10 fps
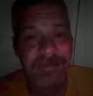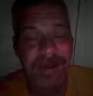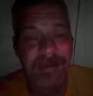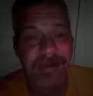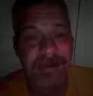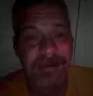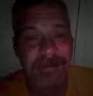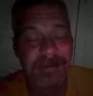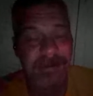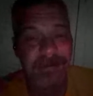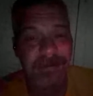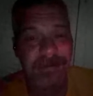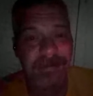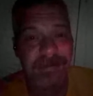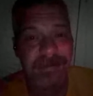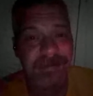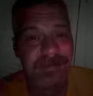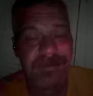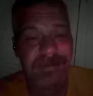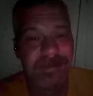I mean,
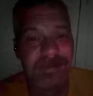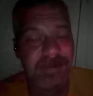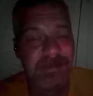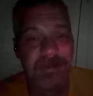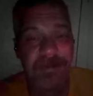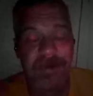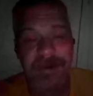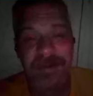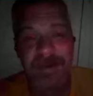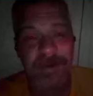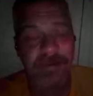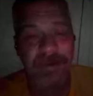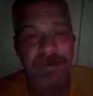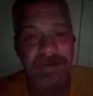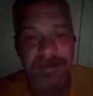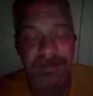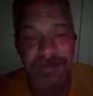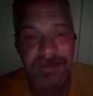some people are so abusive,